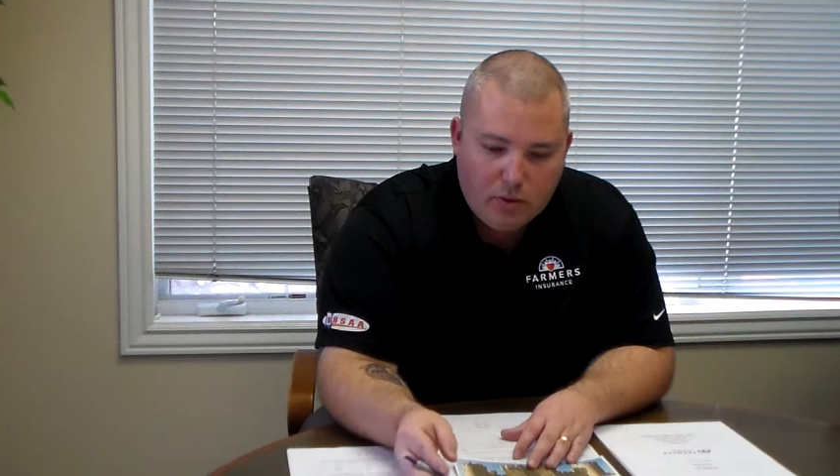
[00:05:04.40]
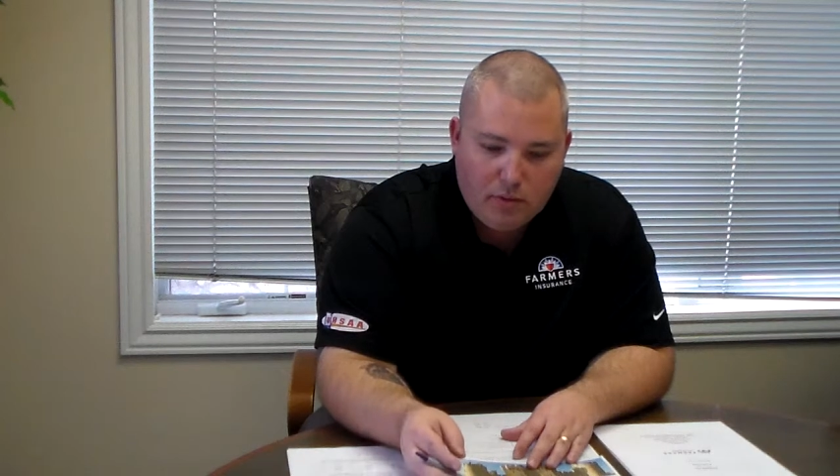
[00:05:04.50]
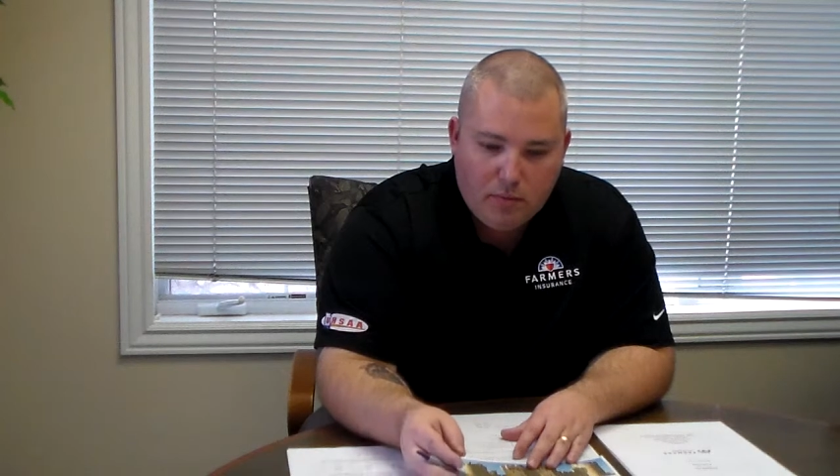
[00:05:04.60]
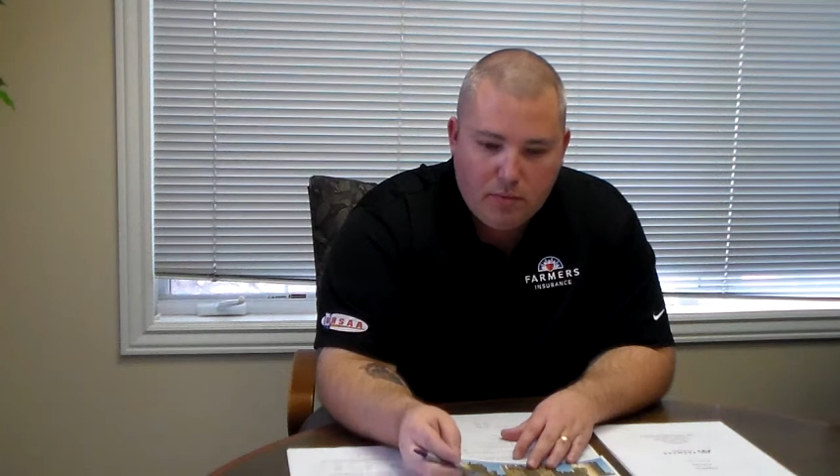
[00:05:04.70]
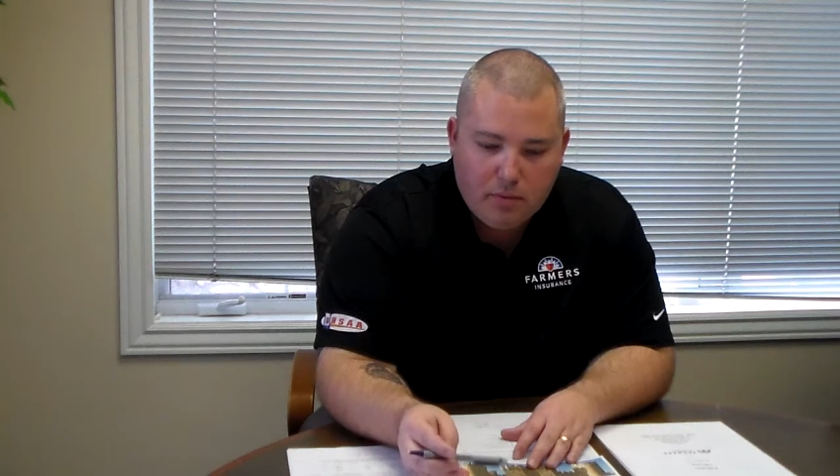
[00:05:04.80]
also
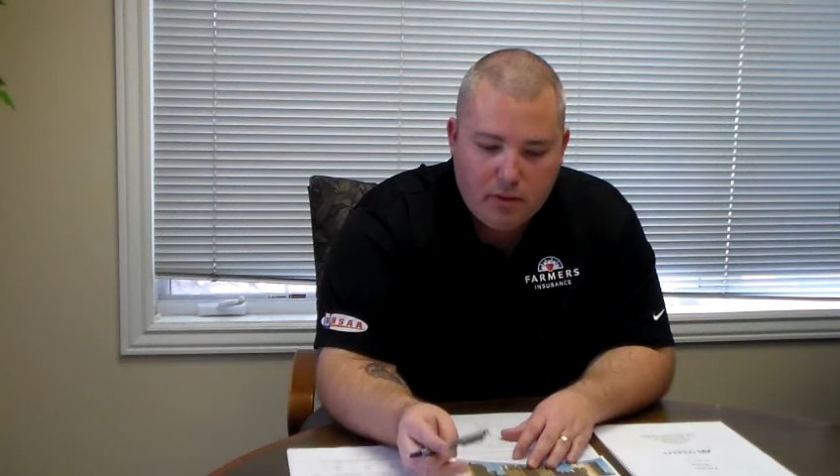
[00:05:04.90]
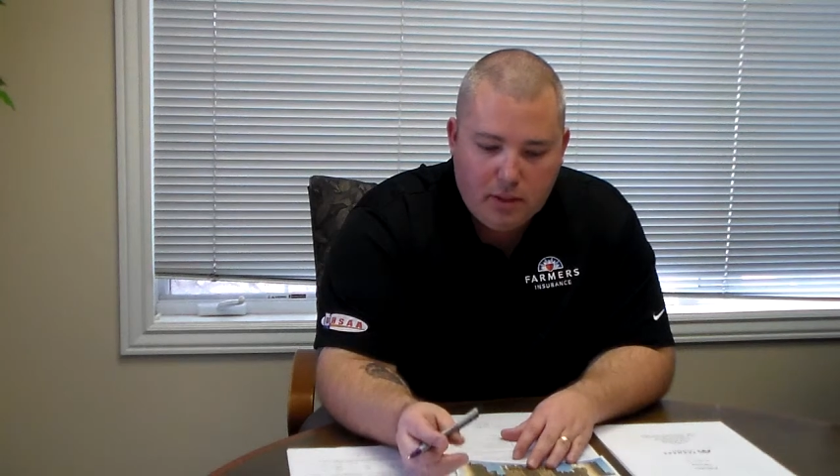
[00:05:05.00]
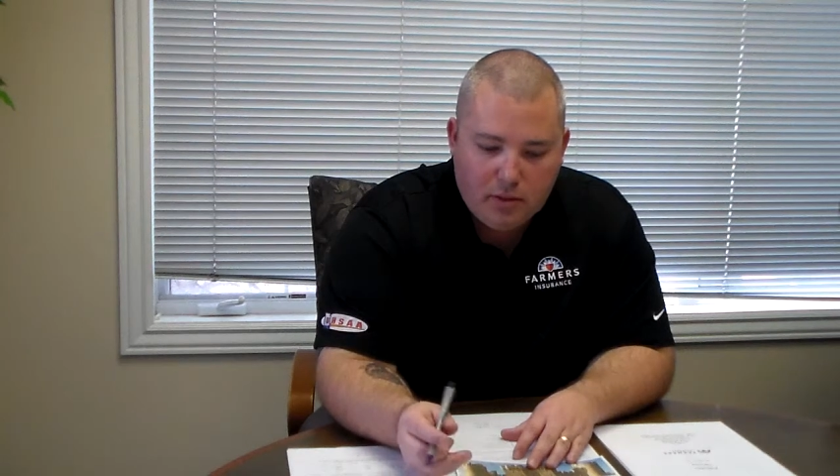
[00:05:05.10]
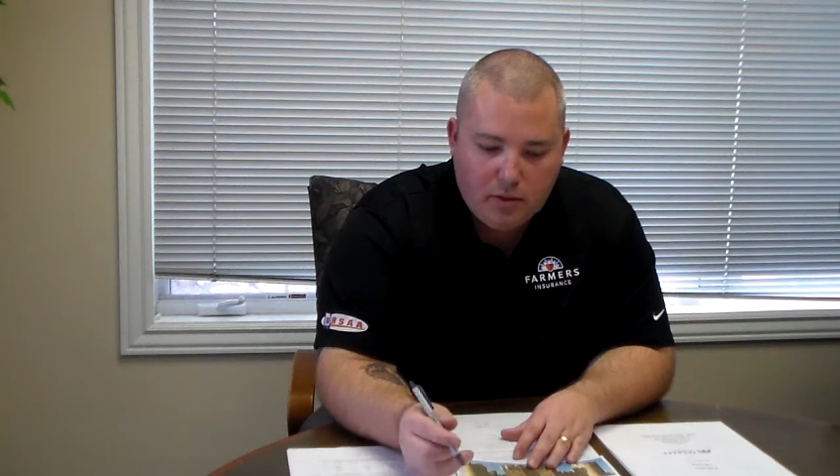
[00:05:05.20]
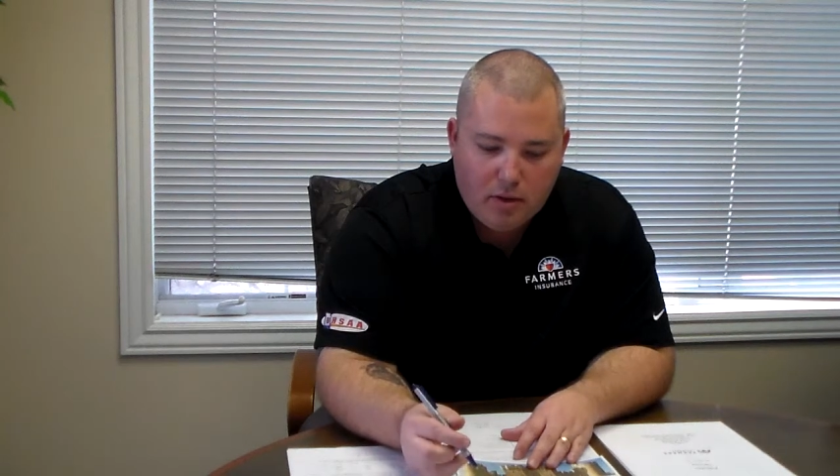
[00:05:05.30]
have
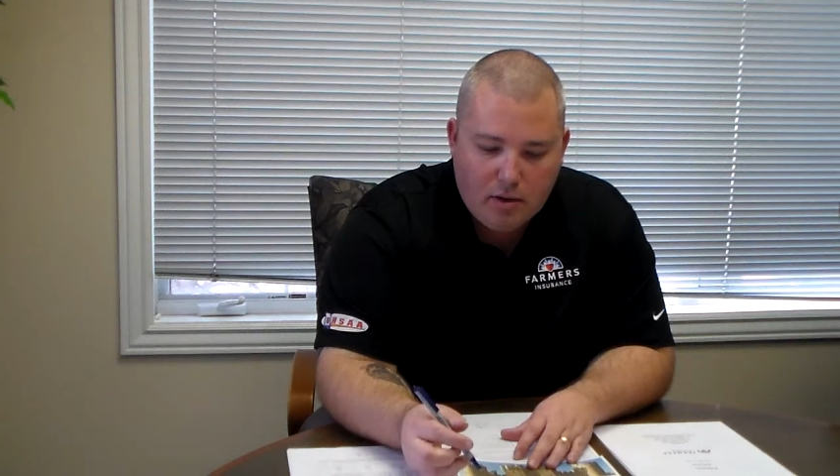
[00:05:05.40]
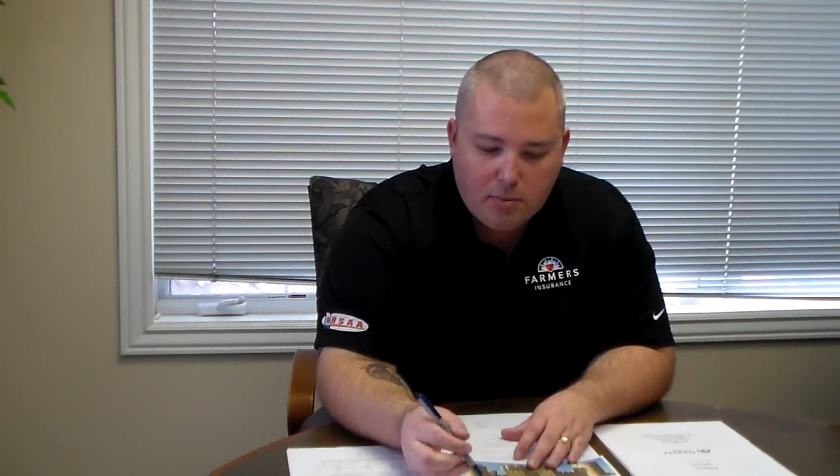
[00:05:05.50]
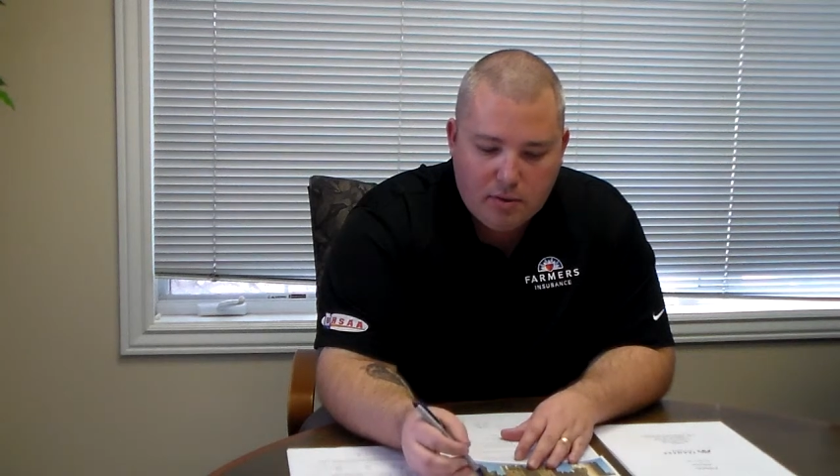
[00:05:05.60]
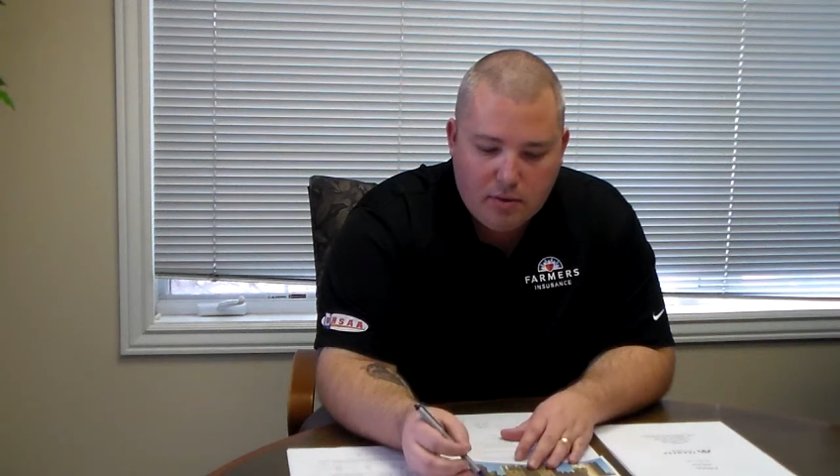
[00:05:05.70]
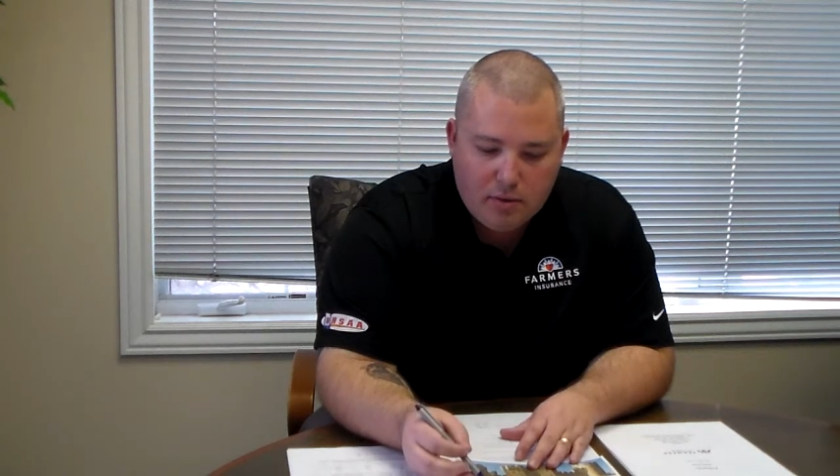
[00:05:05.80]
additional
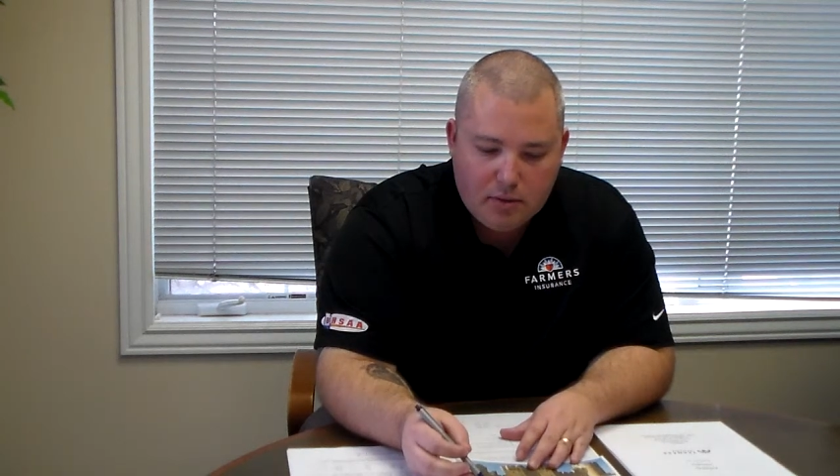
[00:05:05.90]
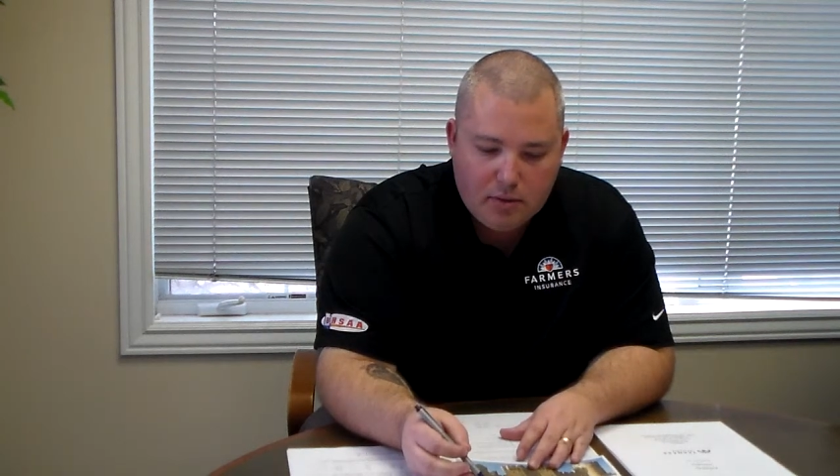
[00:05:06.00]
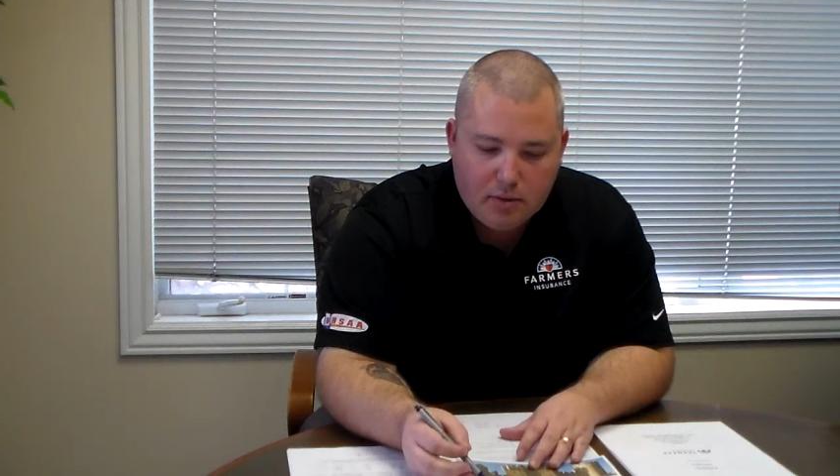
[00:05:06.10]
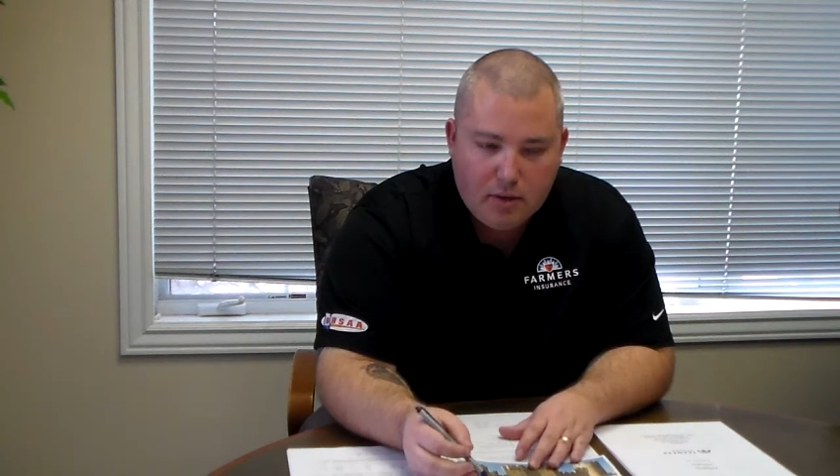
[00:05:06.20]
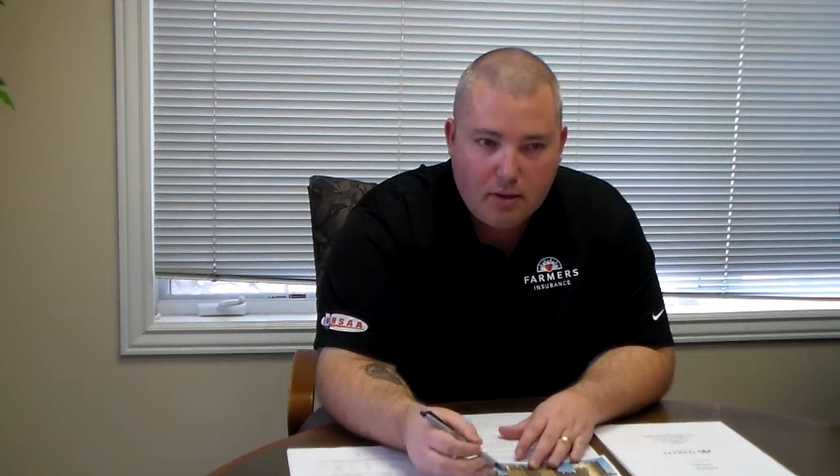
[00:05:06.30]
options,